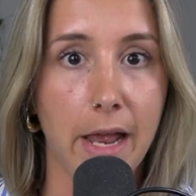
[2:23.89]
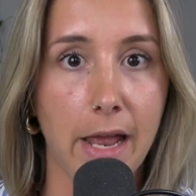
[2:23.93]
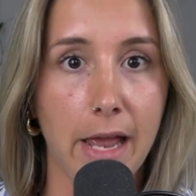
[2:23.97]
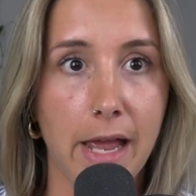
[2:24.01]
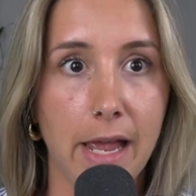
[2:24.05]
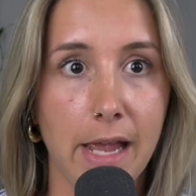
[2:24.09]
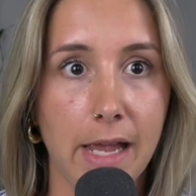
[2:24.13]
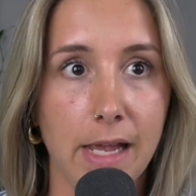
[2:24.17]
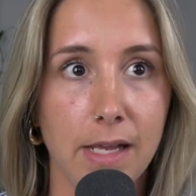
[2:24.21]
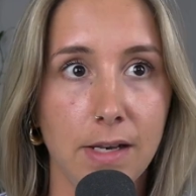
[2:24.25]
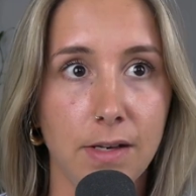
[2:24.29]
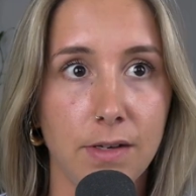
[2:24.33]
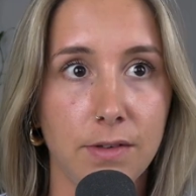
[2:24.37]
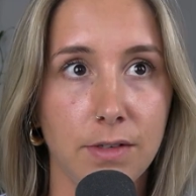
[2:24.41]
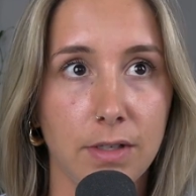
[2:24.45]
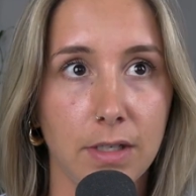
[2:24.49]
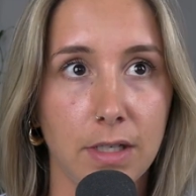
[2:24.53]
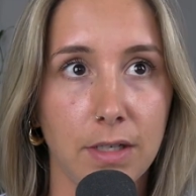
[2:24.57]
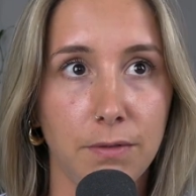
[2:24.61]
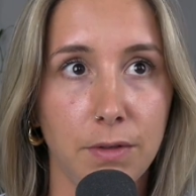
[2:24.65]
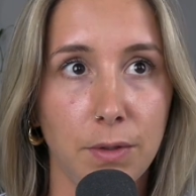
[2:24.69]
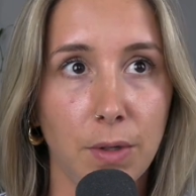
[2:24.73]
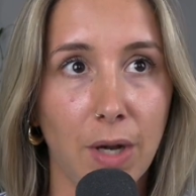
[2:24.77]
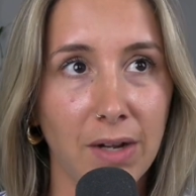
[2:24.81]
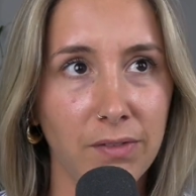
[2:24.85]
And
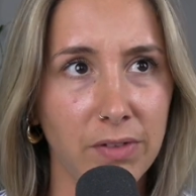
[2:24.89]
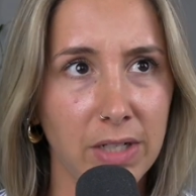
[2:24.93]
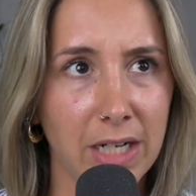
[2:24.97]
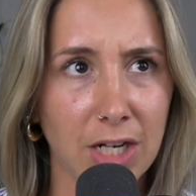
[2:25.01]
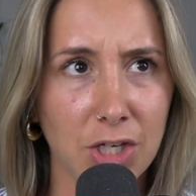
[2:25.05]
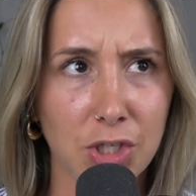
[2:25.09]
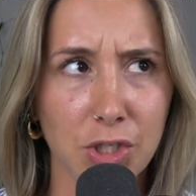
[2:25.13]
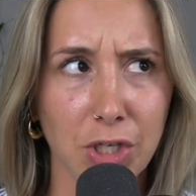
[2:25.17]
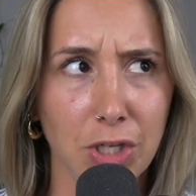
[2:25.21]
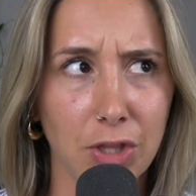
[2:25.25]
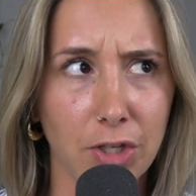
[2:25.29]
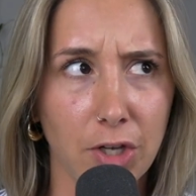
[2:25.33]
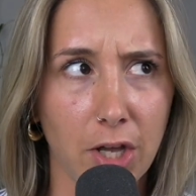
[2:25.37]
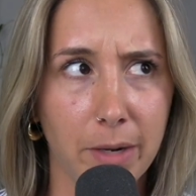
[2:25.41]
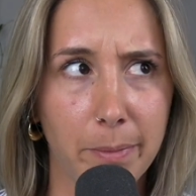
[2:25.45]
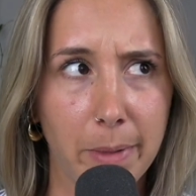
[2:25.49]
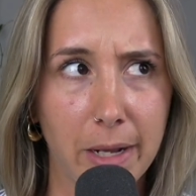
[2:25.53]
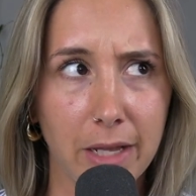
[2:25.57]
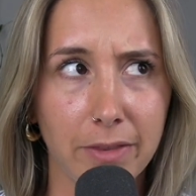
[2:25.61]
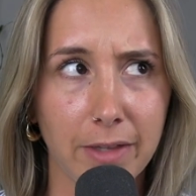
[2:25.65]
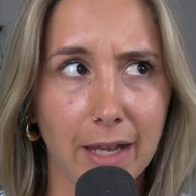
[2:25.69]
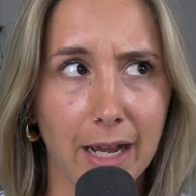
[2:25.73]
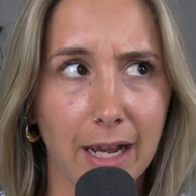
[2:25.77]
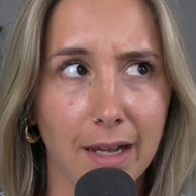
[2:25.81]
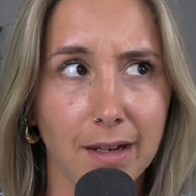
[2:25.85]
if you haven't actually thought
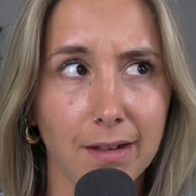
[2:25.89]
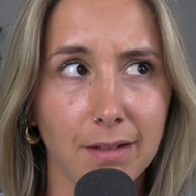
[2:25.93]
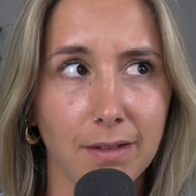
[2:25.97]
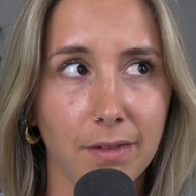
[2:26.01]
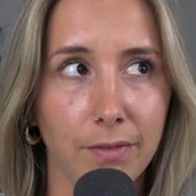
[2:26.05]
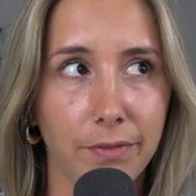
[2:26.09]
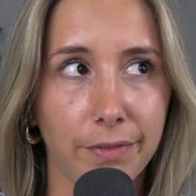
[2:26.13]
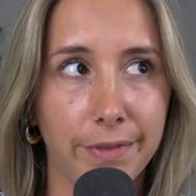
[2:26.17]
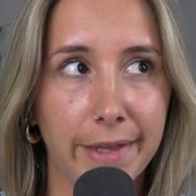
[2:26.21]
about that,